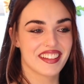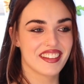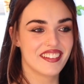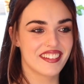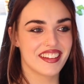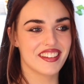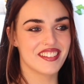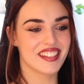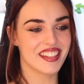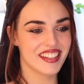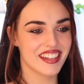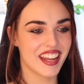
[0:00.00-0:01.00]
Luna, you
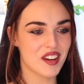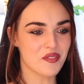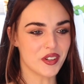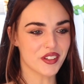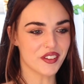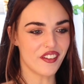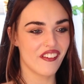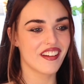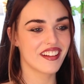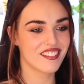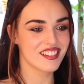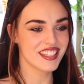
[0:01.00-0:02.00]
didn't need more
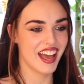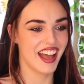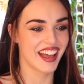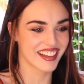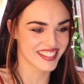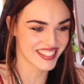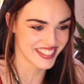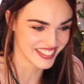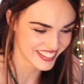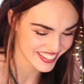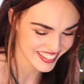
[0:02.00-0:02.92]
oracle decks.